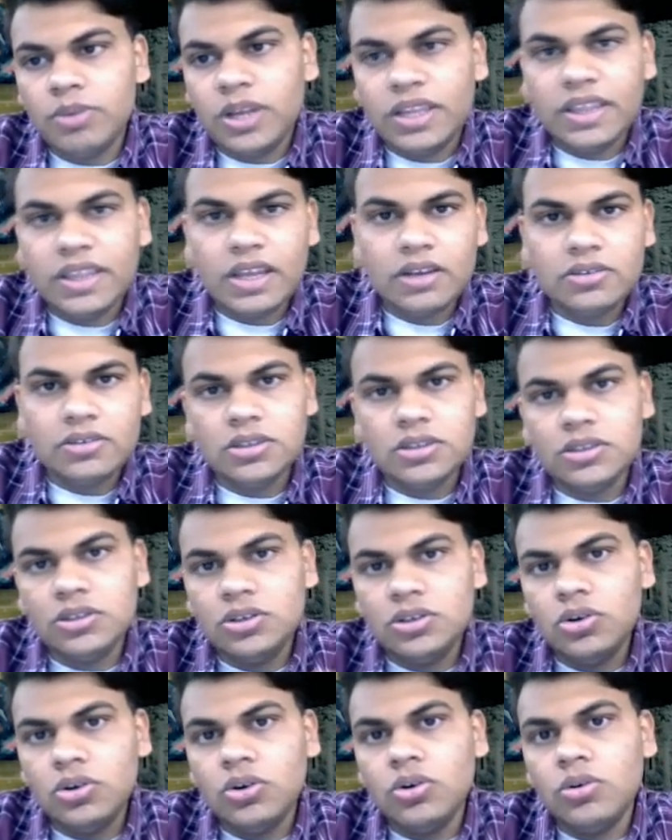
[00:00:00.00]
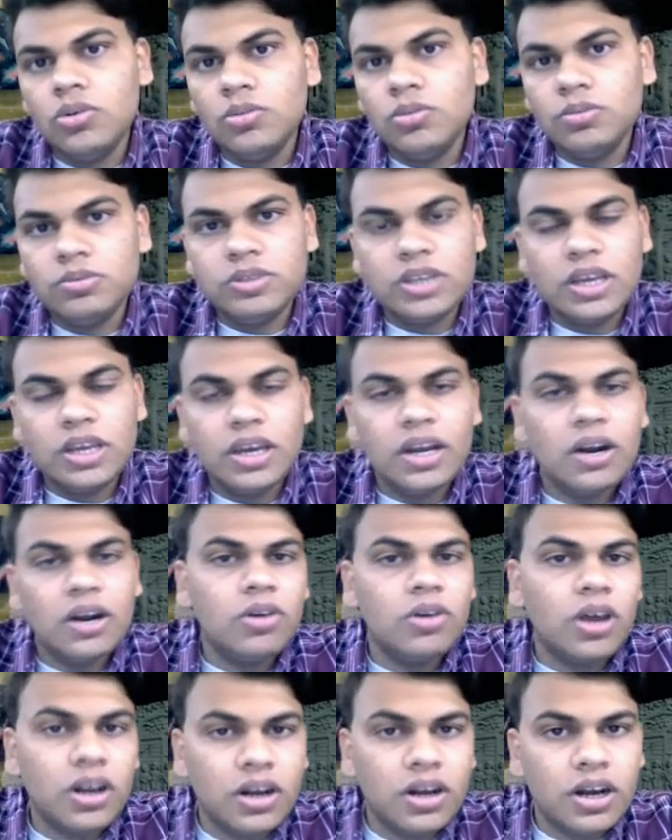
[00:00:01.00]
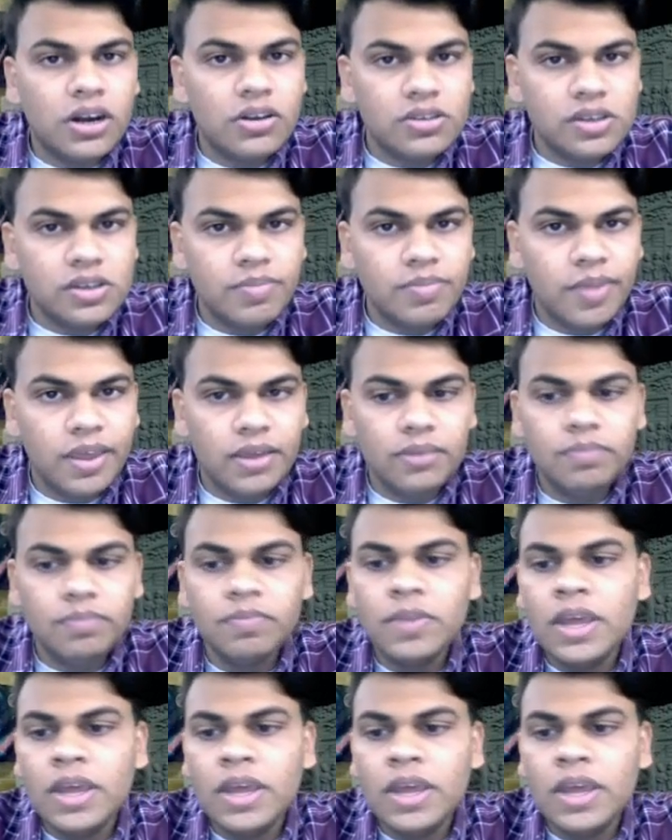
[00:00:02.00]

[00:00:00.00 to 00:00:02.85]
10,000 to say around 100 or something.